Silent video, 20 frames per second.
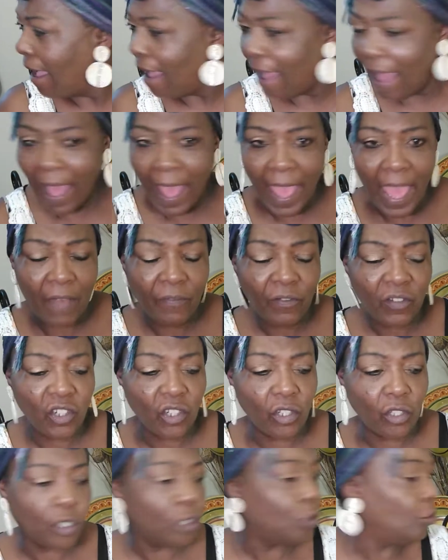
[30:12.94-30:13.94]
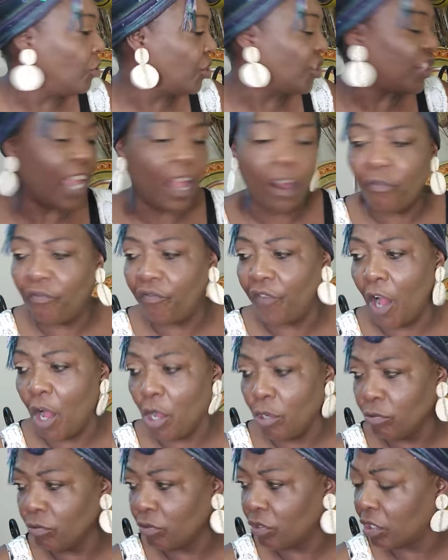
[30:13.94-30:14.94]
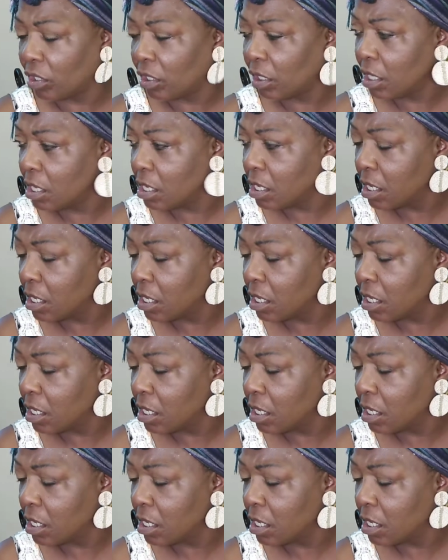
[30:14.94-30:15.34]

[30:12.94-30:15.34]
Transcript: I have 2 cell phones.